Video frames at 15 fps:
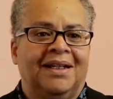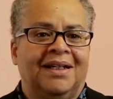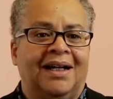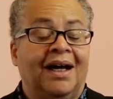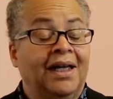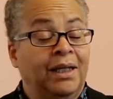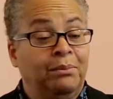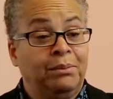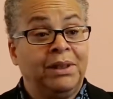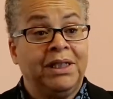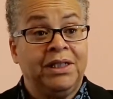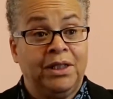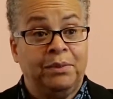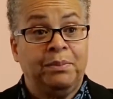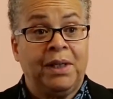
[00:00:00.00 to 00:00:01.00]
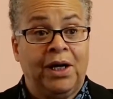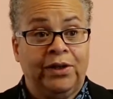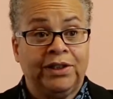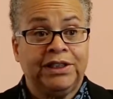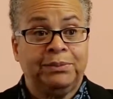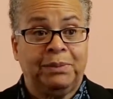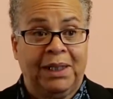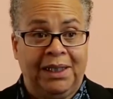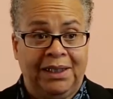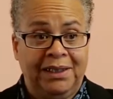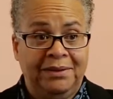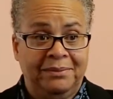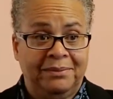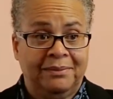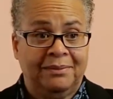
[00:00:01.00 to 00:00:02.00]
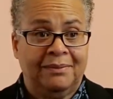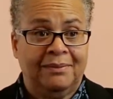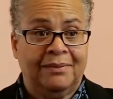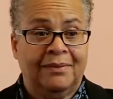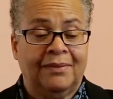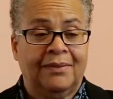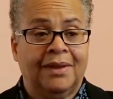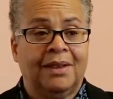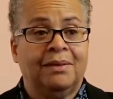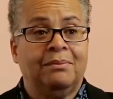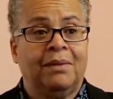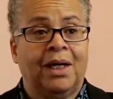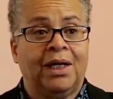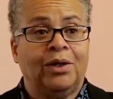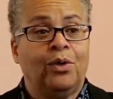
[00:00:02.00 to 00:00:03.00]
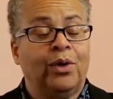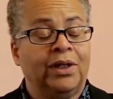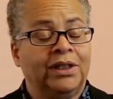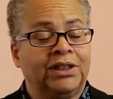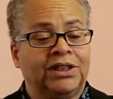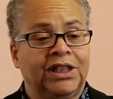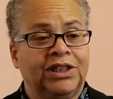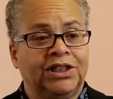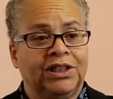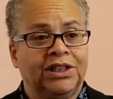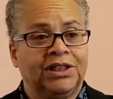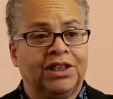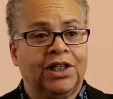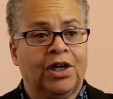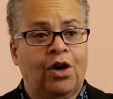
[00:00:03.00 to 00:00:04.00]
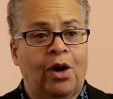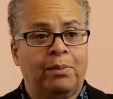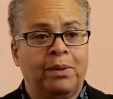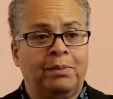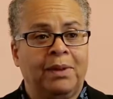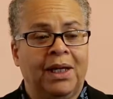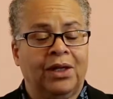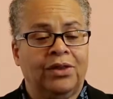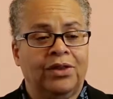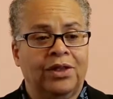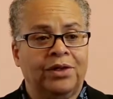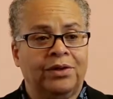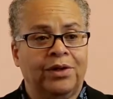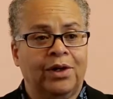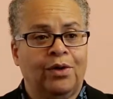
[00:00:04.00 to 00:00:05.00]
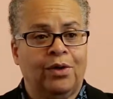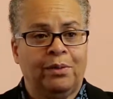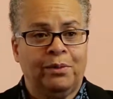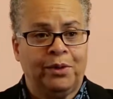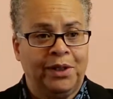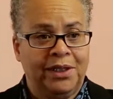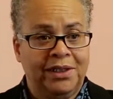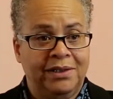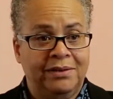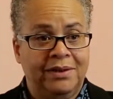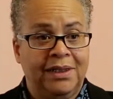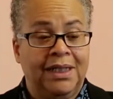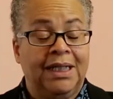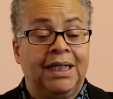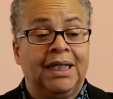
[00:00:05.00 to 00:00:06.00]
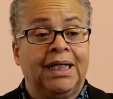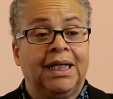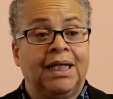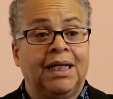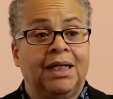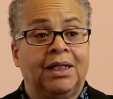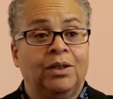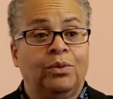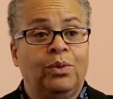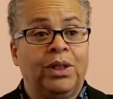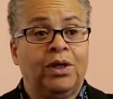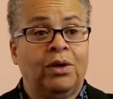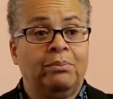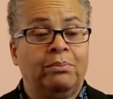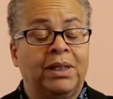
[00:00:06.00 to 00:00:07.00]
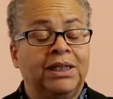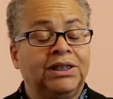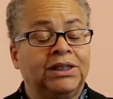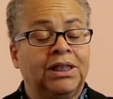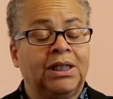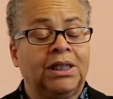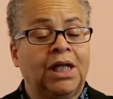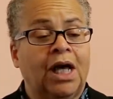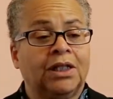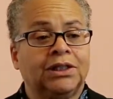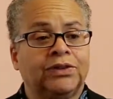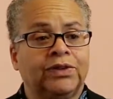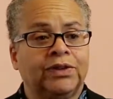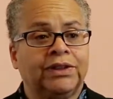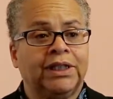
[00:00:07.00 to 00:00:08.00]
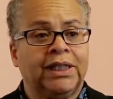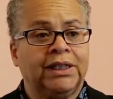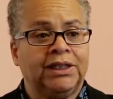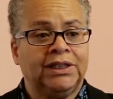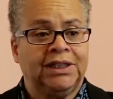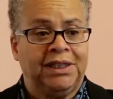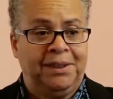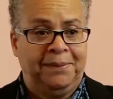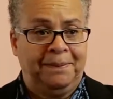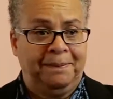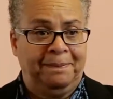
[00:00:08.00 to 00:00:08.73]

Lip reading: I am Linda Parris-Bailey. My organization is the Carpetbag Theater, Incorporated, and we are based in Knoxville, Tennessee.